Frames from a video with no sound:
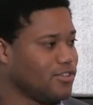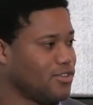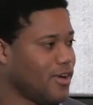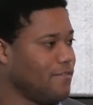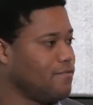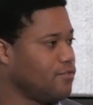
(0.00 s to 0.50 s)
So
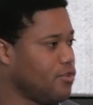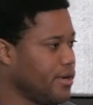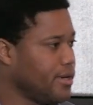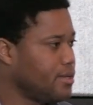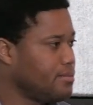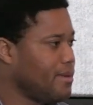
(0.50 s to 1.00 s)
I
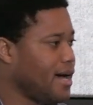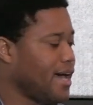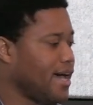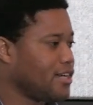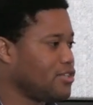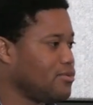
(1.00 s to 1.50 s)
FOIA'd my
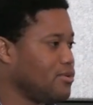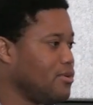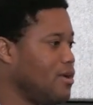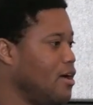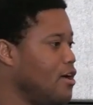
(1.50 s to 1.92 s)
actual